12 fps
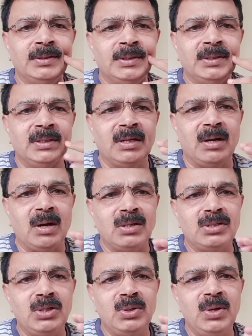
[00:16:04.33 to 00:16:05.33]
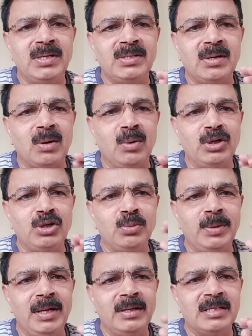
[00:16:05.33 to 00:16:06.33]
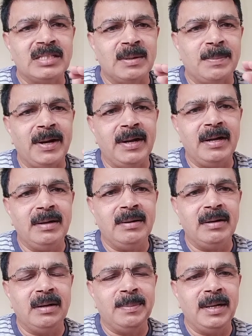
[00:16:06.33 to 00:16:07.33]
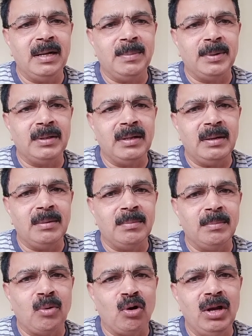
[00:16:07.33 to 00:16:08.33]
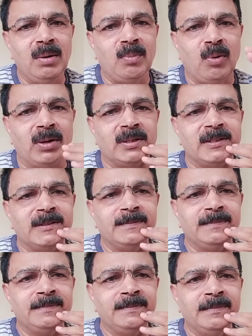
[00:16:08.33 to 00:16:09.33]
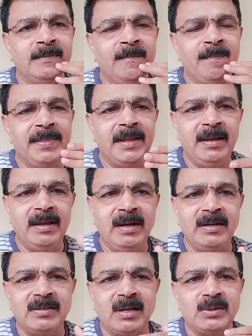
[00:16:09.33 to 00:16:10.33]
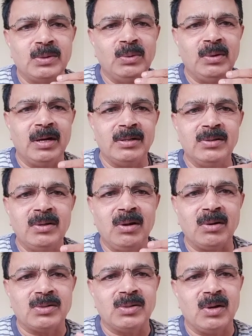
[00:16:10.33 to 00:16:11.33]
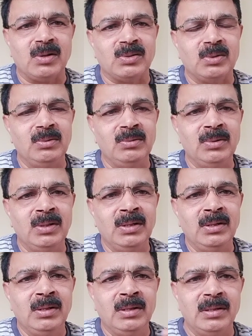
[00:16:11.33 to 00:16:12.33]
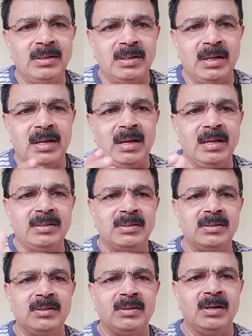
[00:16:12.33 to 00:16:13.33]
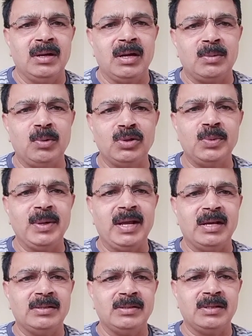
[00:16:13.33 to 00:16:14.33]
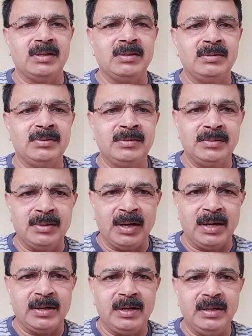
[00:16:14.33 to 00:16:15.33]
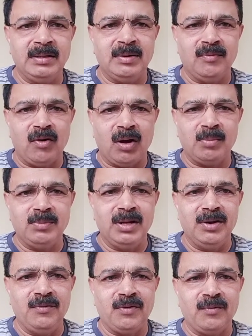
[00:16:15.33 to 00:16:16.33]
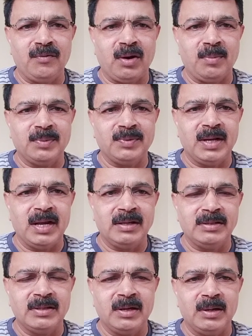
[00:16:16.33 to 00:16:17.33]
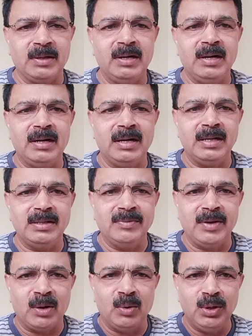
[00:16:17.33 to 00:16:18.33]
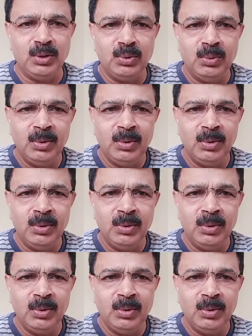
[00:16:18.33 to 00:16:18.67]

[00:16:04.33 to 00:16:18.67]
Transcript: The constituents are going to be separated depending upon their boiling point. Here it is also nitrogen and oxygen also. The gas, the atmospheric gas is collected. The different form of the gas is collected, and we are going to